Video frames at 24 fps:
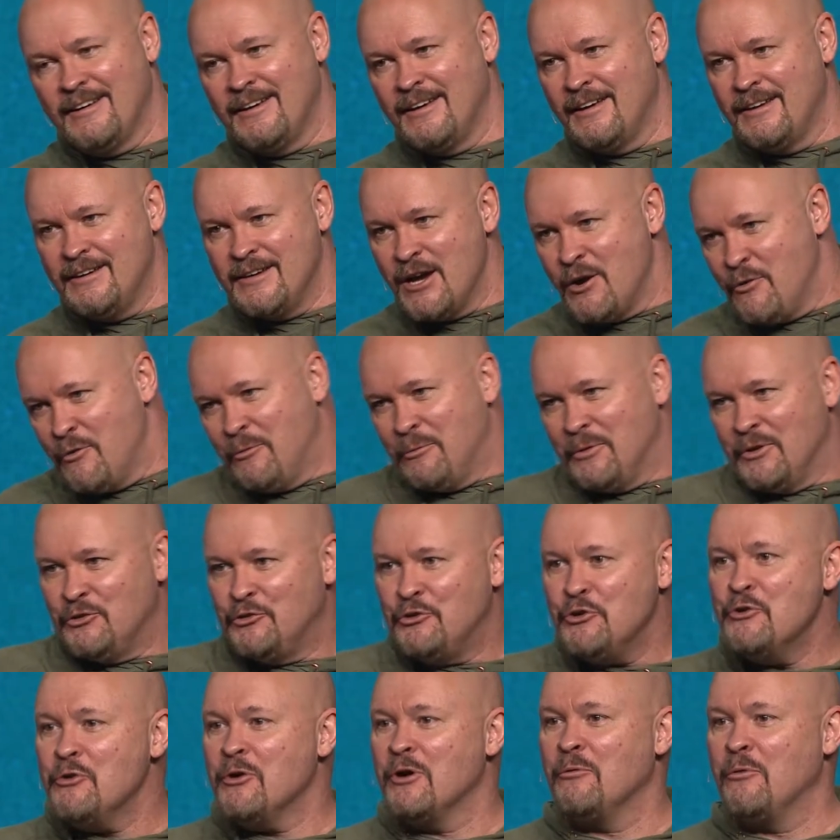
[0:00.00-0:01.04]
And yet when we
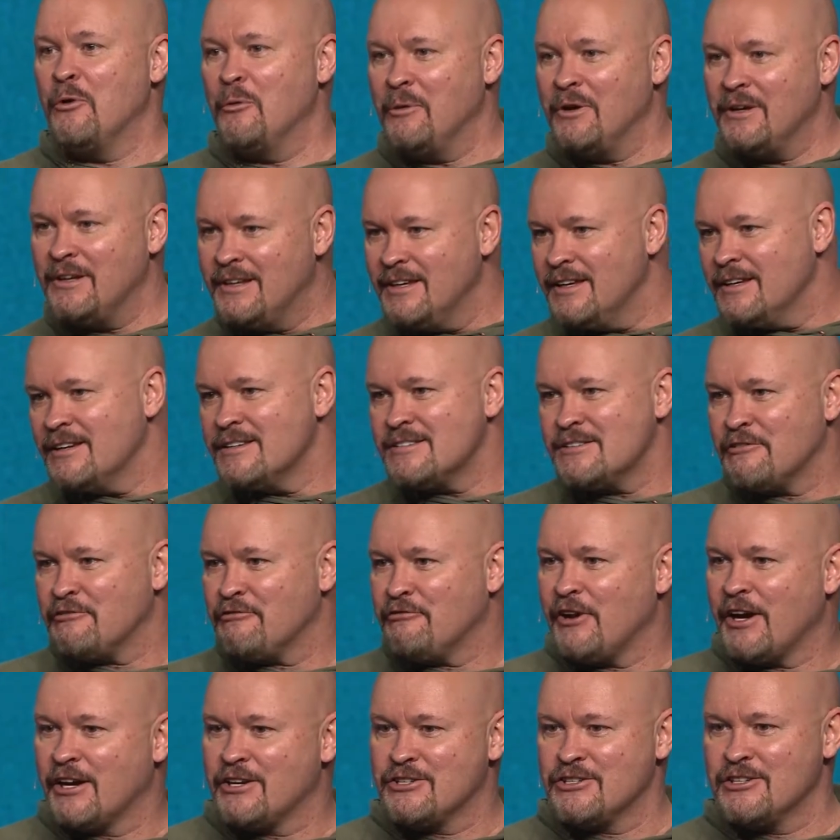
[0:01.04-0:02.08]
do it, what we get is
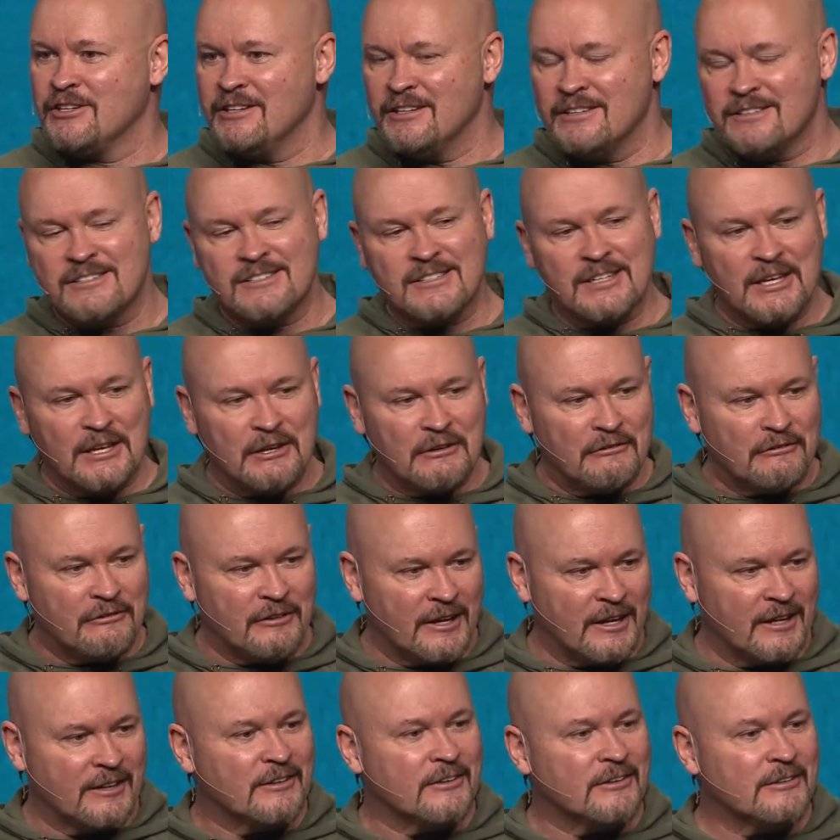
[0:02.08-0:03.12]
affection instead of
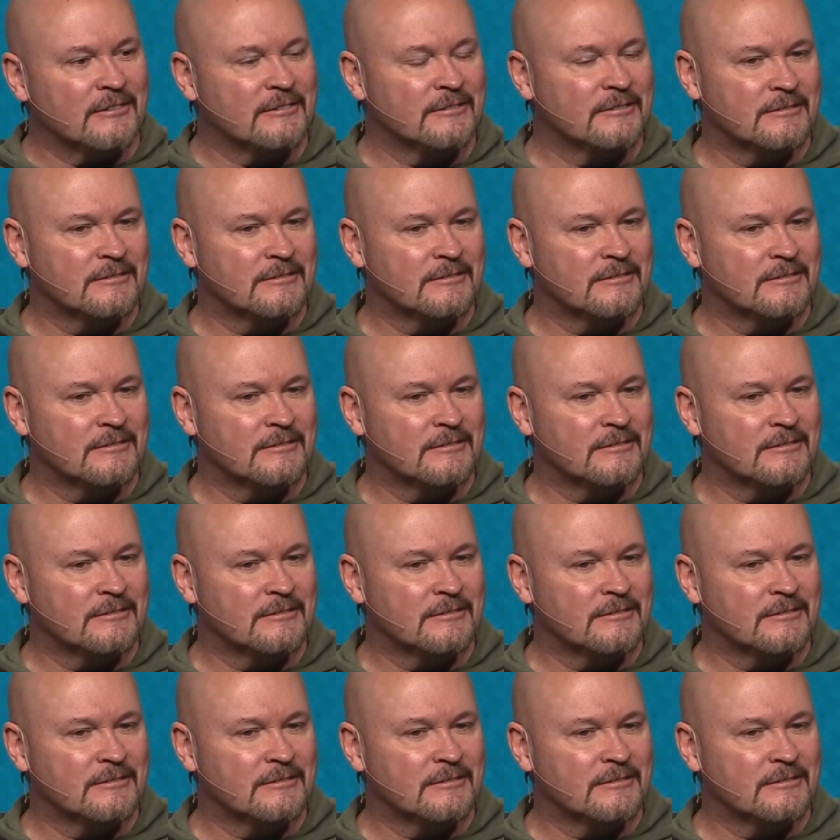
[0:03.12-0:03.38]
anger.